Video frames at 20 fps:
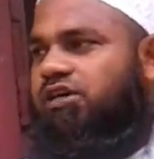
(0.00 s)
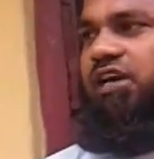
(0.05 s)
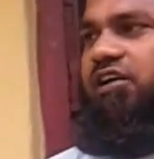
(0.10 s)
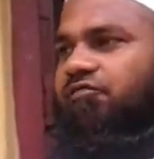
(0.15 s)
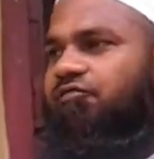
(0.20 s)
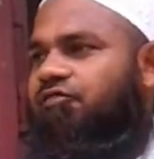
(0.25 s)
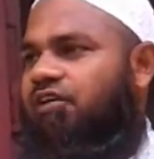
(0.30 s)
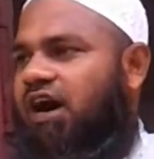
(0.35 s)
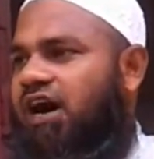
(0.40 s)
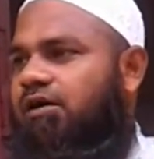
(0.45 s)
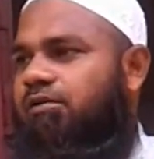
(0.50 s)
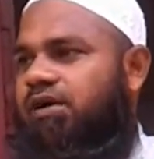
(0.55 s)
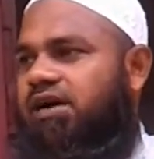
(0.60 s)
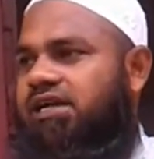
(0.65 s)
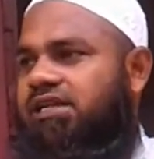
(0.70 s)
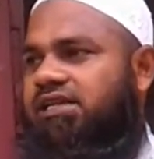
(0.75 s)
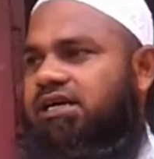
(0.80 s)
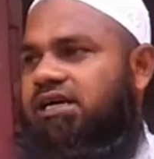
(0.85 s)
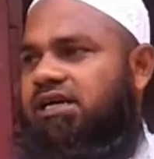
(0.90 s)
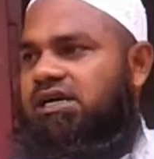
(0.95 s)
looking
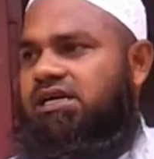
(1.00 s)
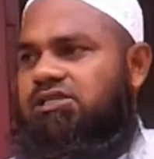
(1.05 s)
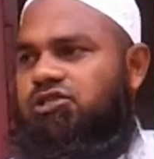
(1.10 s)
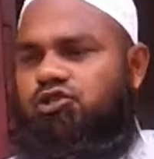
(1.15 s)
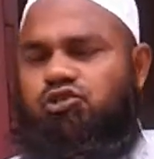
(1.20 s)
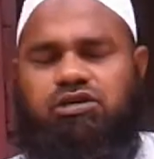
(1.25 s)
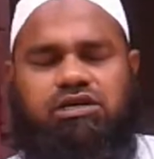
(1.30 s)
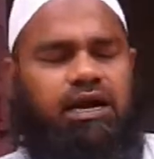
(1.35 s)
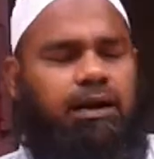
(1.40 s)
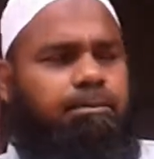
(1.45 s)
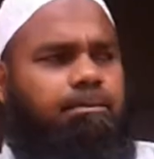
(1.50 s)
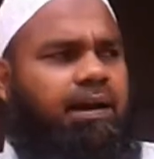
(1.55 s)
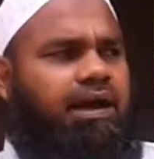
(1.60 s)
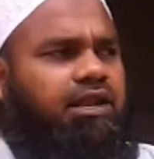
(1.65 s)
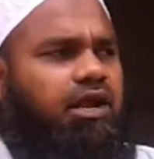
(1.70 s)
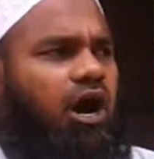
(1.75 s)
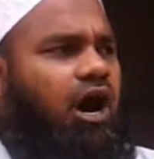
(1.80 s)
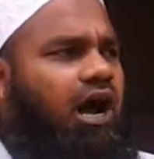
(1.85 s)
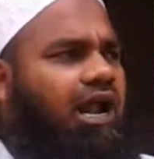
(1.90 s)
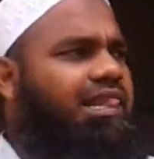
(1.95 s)
forward to
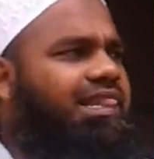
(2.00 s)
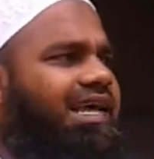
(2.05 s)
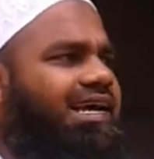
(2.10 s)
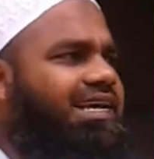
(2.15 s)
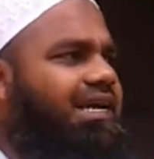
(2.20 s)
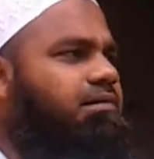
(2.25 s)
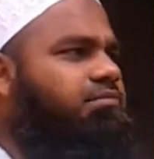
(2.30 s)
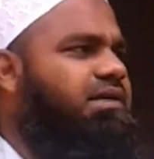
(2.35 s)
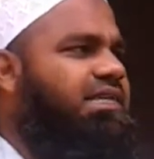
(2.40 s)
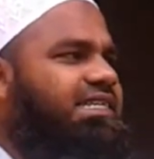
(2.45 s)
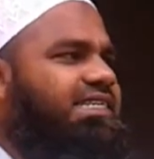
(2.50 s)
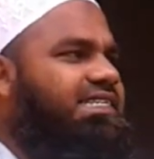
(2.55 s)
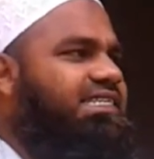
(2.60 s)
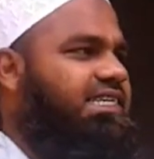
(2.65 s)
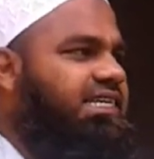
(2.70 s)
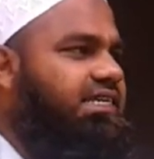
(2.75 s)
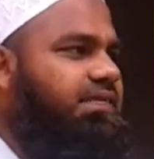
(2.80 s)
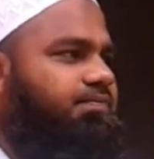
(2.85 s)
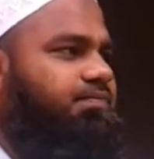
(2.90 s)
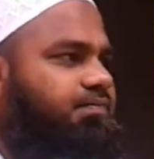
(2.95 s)
combine all the
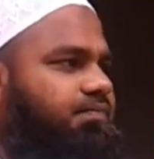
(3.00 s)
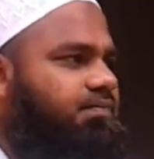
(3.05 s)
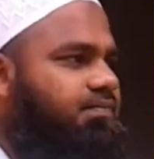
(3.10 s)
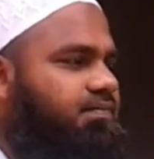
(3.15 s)
communities.